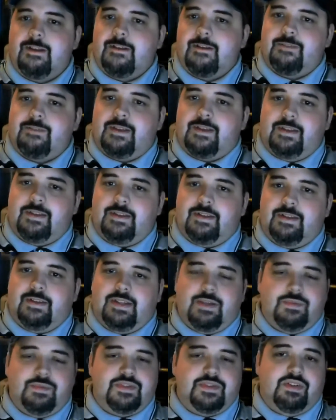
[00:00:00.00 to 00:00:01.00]
then
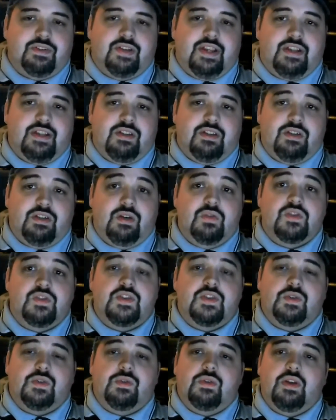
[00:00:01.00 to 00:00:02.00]
that was a great
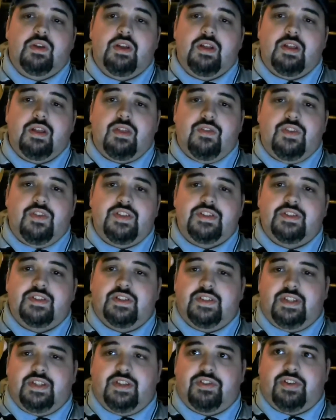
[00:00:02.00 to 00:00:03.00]
go-to. This,
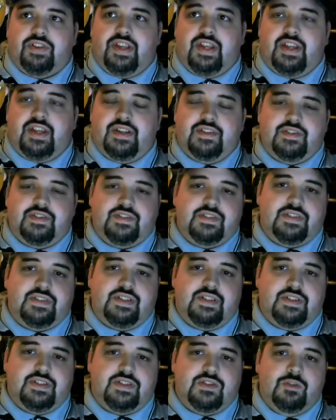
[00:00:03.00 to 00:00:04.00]
on the other hand, is
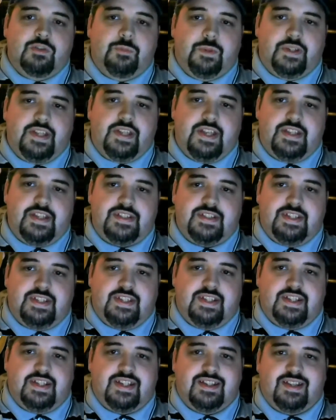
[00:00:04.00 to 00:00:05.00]
super tasty,
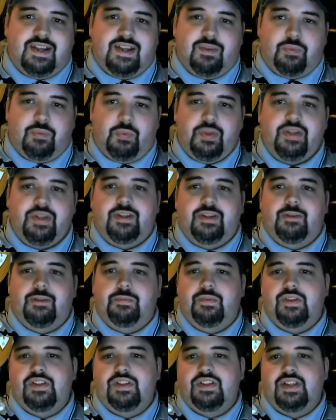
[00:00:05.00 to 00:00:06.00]
and I really
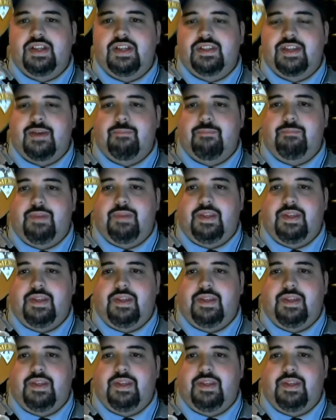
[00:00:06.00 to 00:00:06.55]
appreciate that